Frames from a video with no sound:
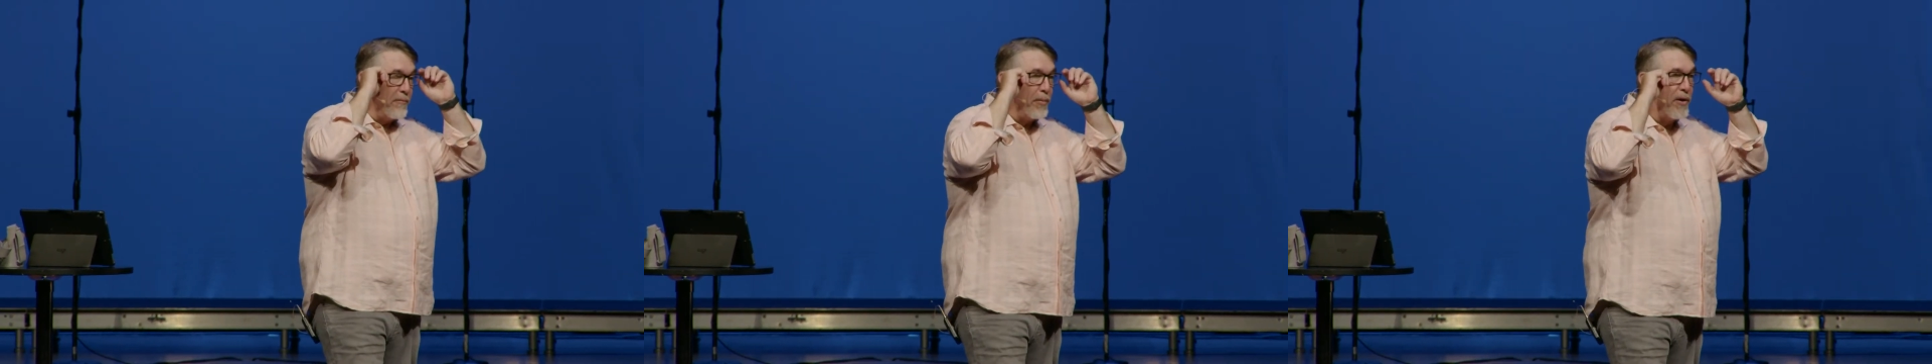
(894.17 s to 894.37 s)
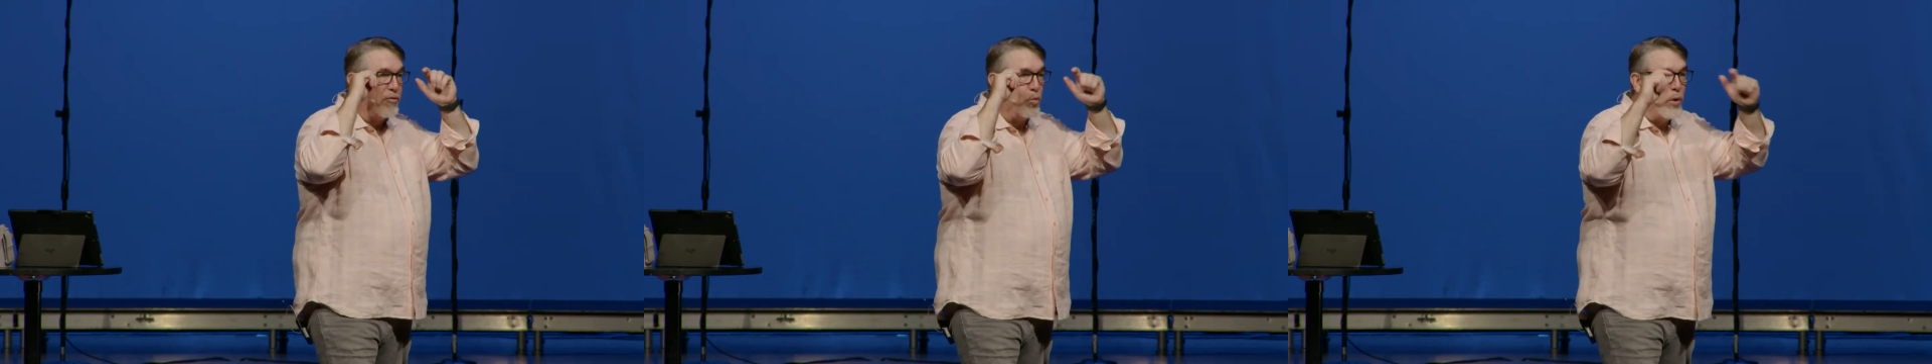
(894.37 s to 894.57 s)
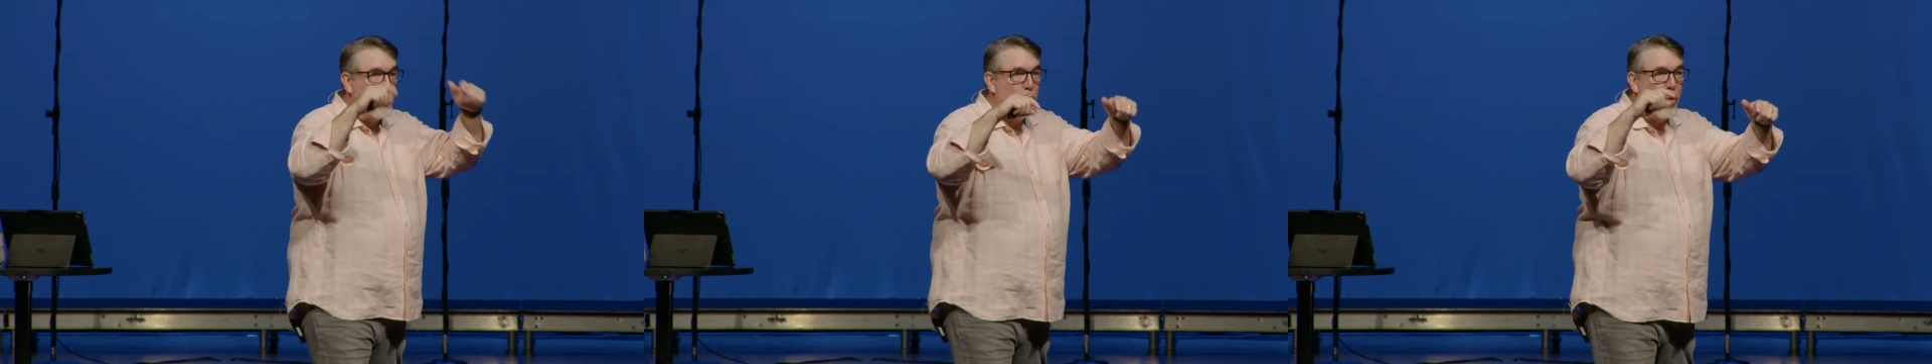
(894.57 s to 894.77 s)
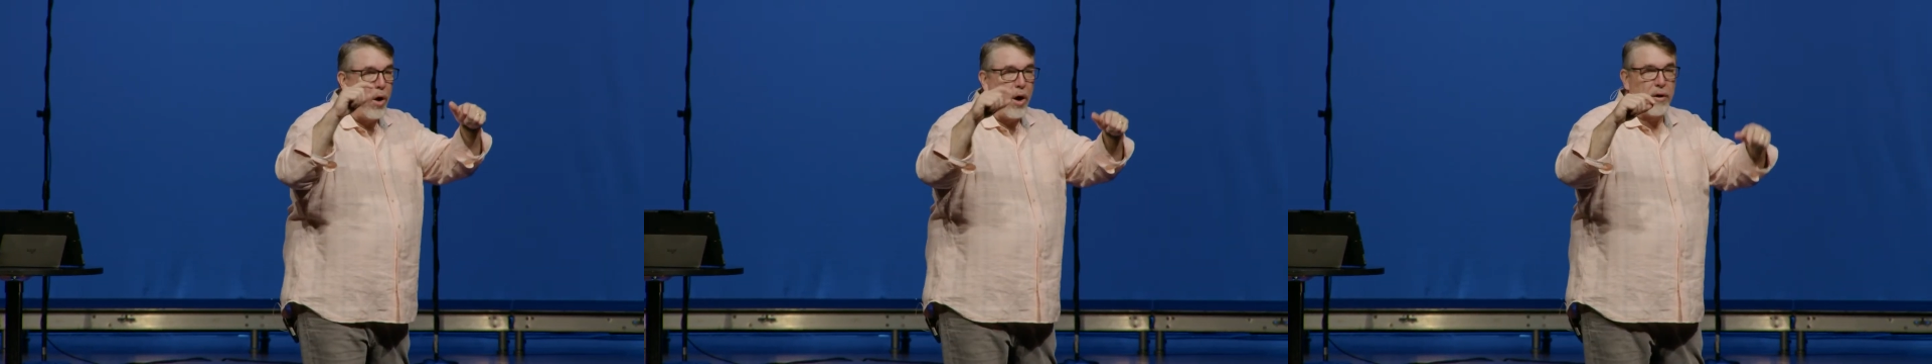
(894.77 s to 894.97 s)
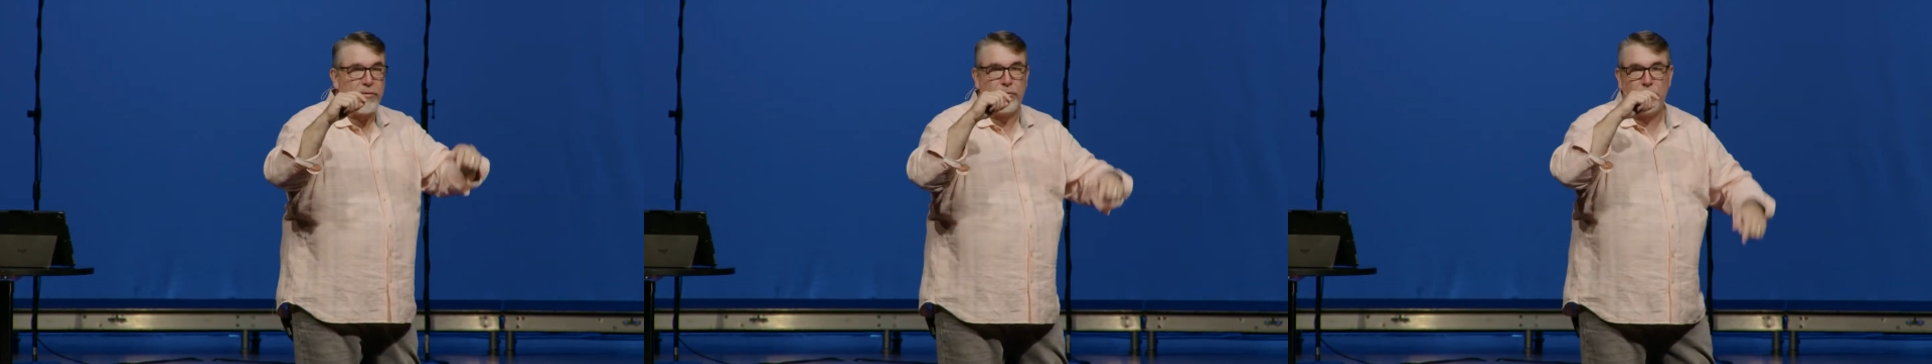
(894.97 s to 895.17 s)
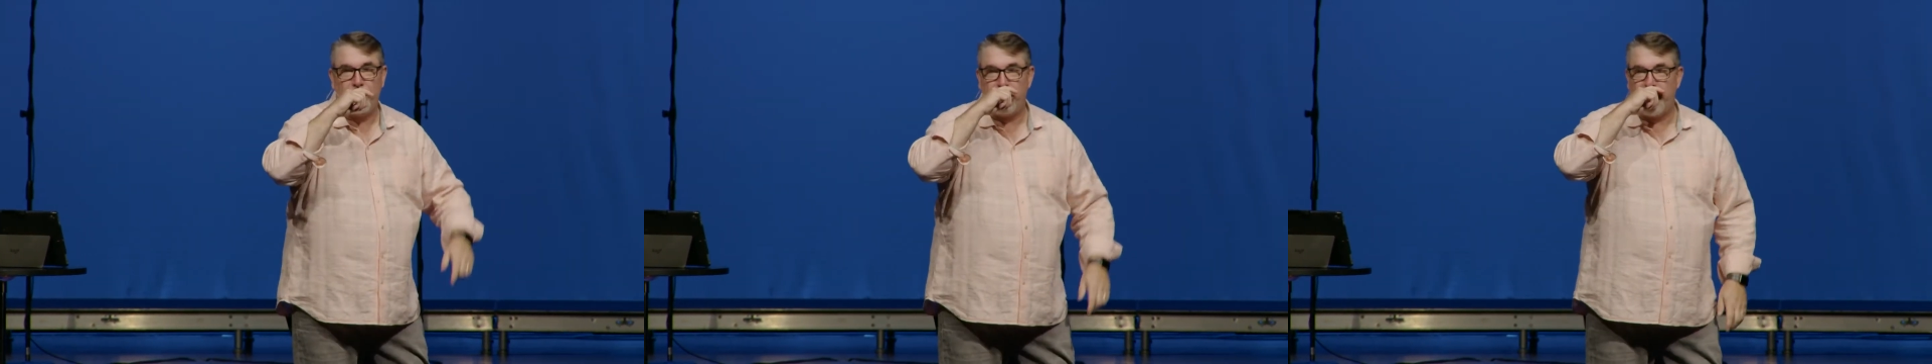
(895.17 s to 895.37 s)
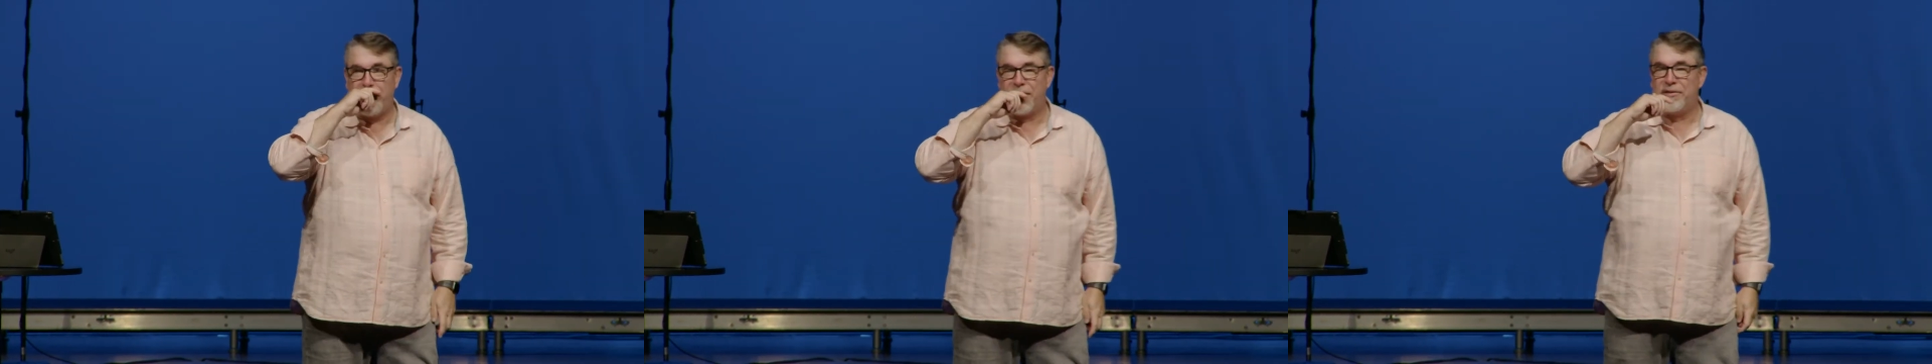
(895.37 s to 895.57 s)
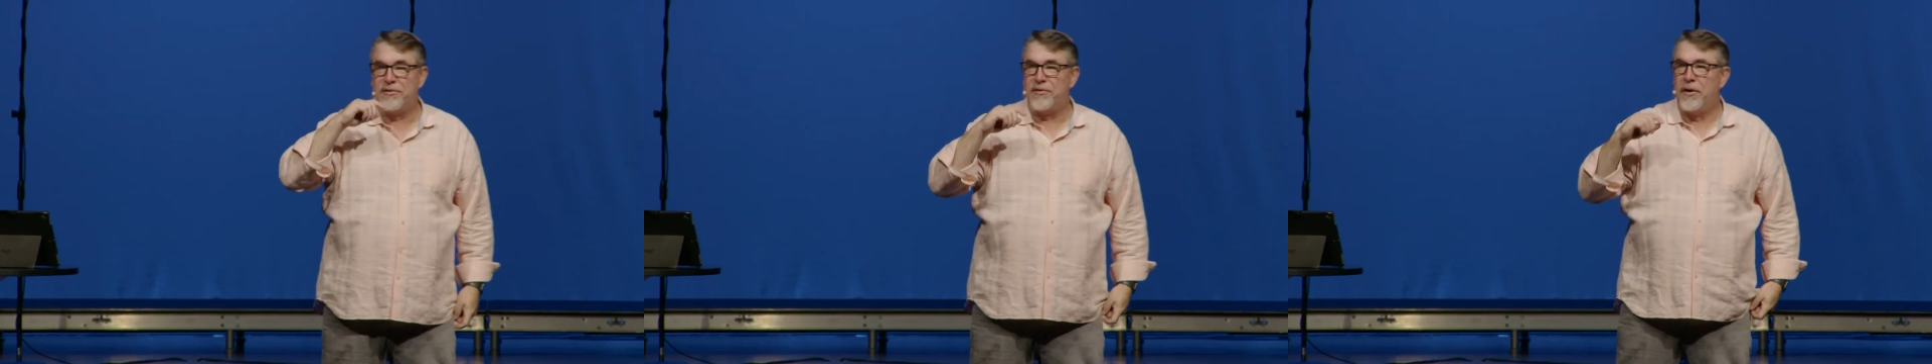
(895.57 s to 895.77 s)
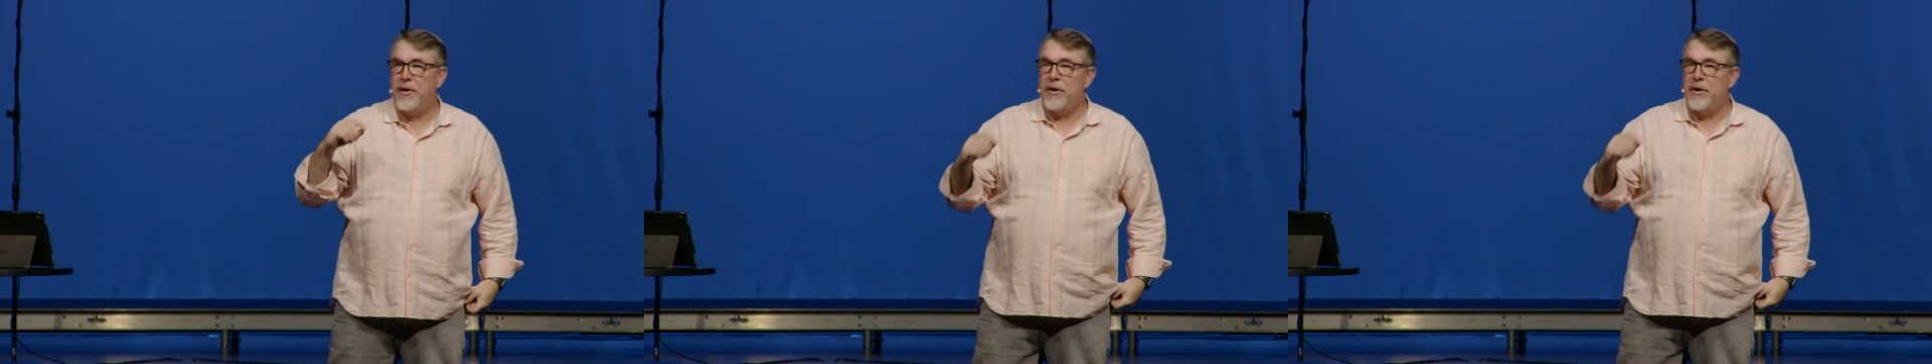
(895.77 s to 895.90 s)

but as we walk through things,